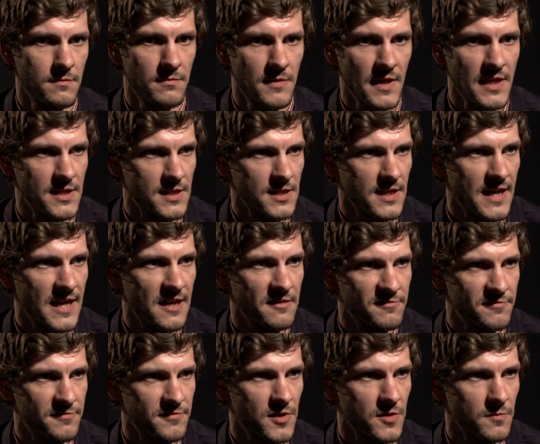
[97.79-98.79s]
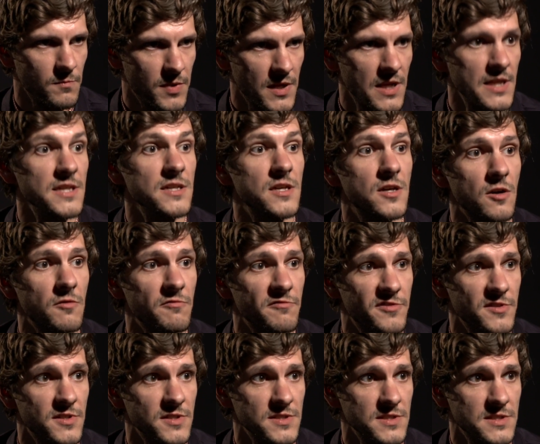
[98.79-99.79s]
they can have complete
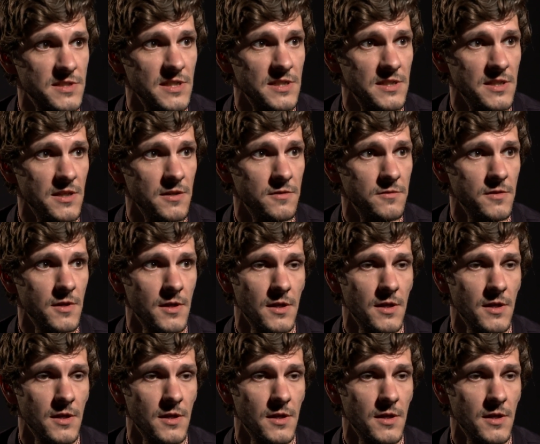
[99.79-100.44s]
confidence in you.